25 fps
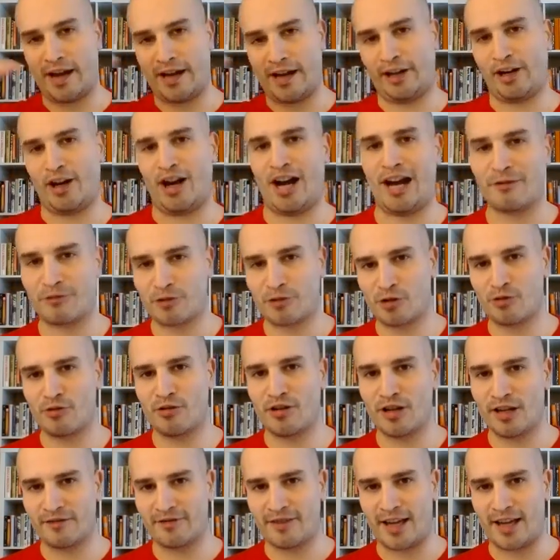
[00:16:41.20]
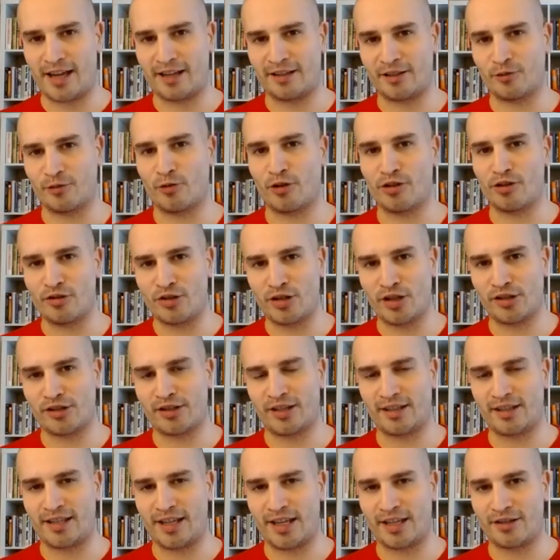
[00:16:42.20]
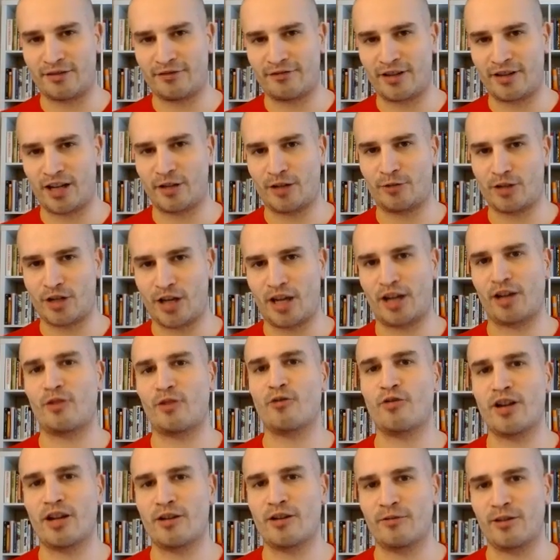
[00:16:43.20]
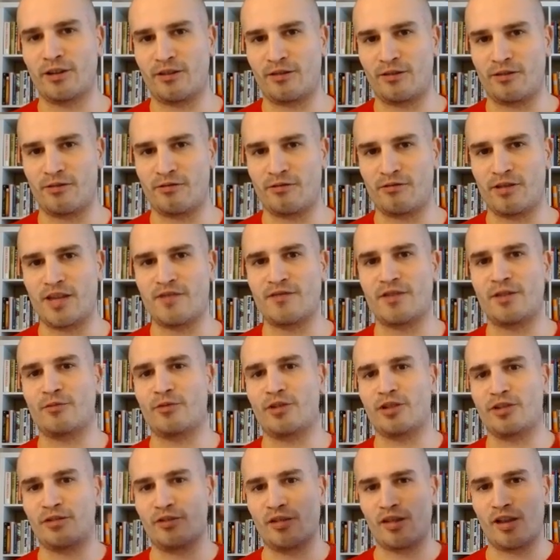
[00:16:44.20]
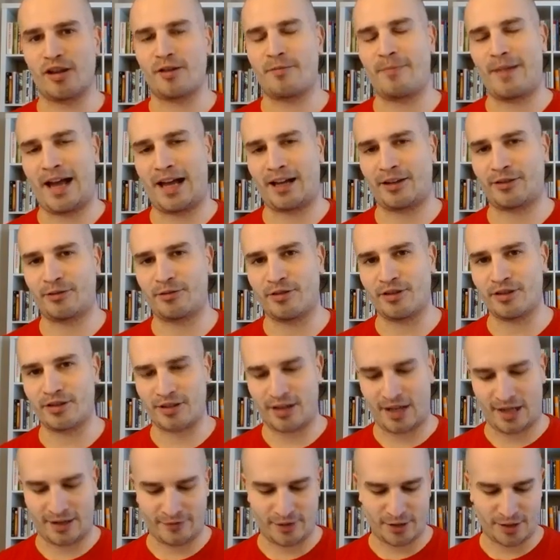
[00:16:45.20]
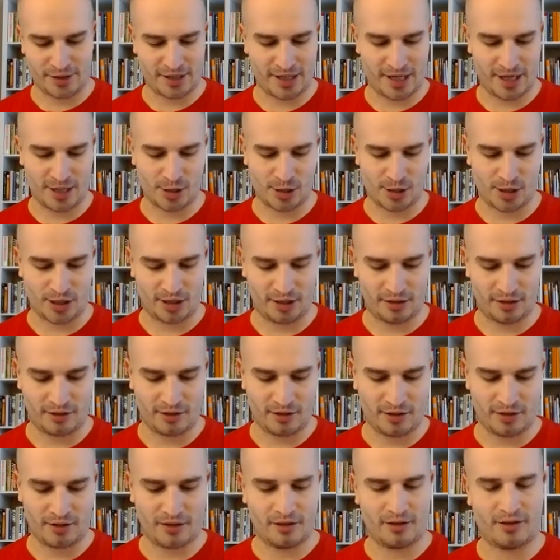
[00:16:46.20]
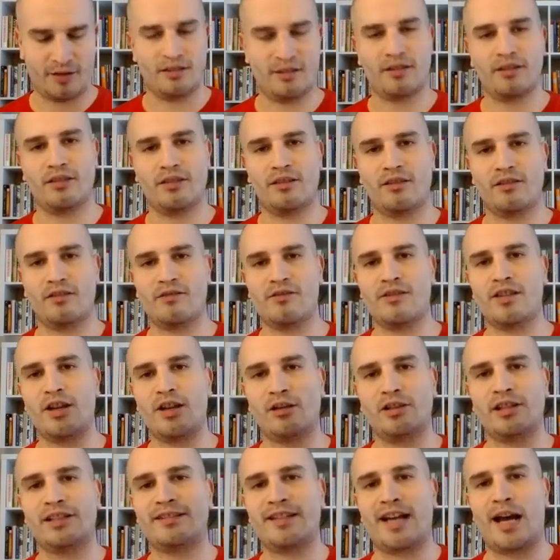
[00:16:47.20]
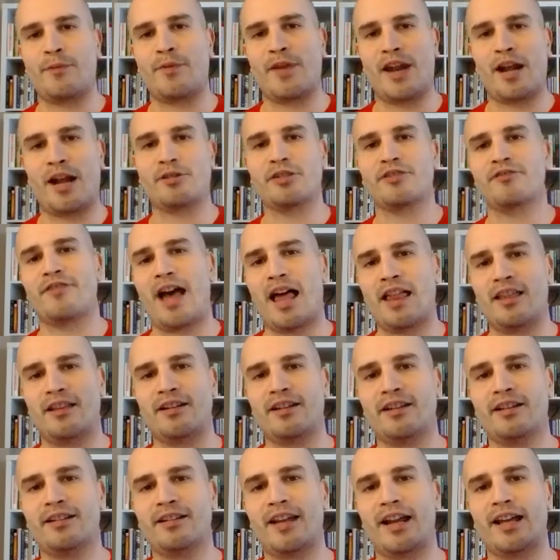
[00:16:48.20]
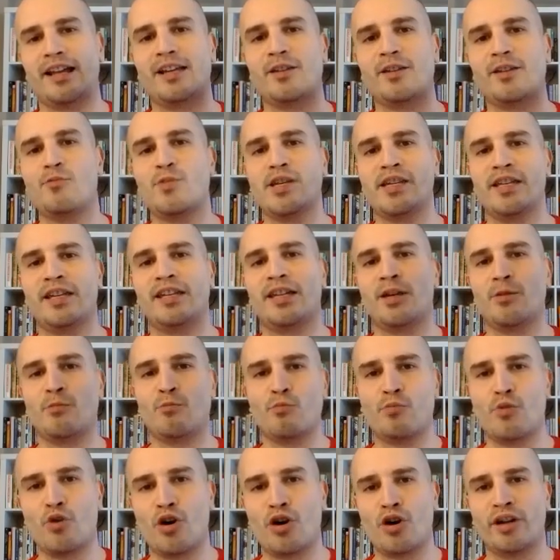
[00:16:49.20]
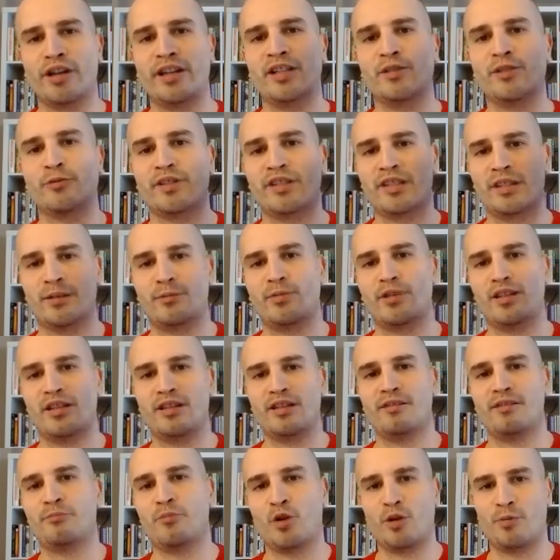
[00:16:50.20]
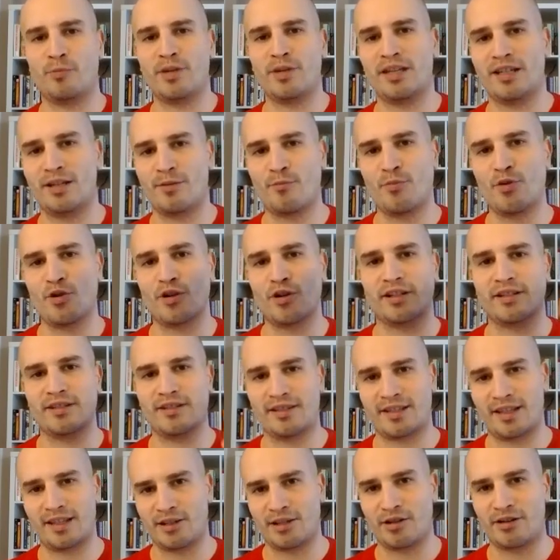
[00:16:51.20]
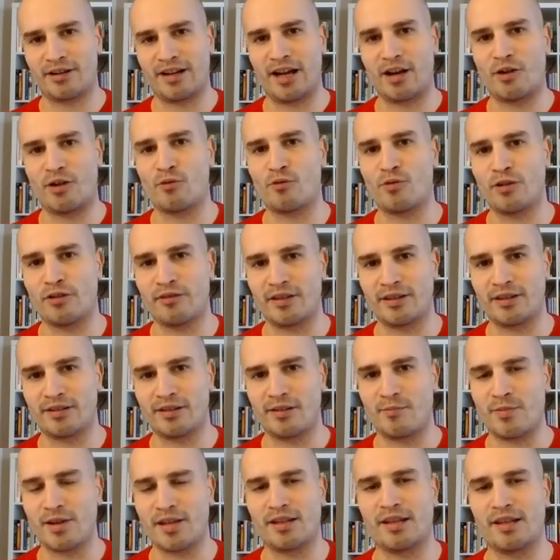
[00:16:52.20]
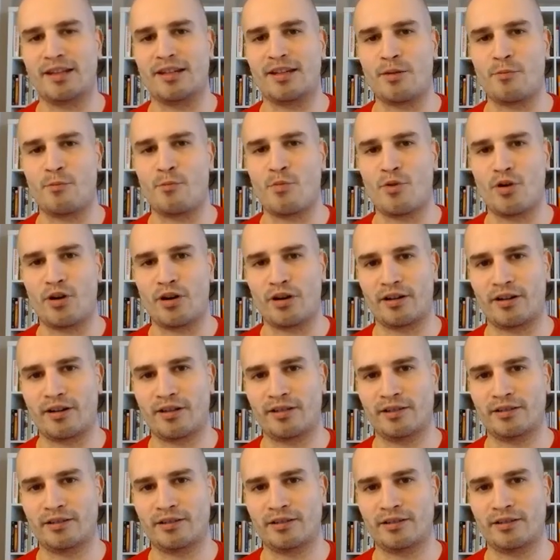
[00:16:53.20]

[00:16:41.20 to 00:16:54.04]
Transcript: an offshoot of that is what you just identified which i agree with you even when you look back to this conversation the only time that I was validated that I could be in a book is when somebody put me in a book and said, You're not worthy to be in a book.